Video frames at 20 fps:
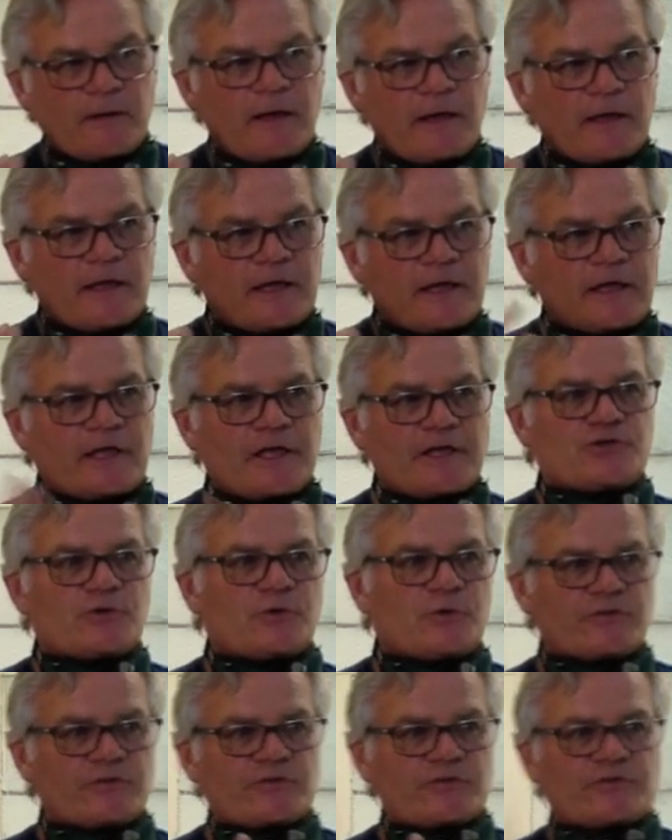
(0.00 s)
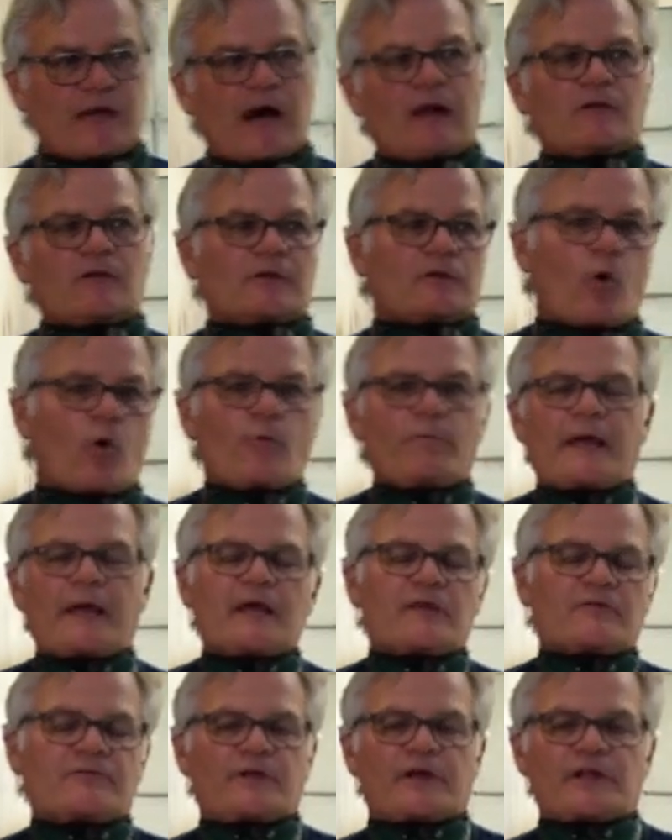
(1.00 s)
get you a solid opaque
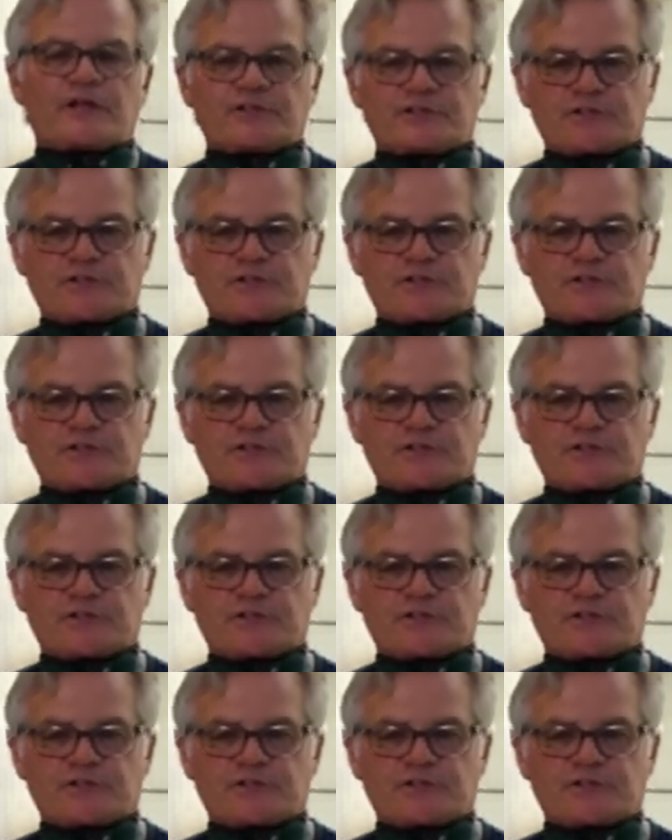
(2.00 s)
finish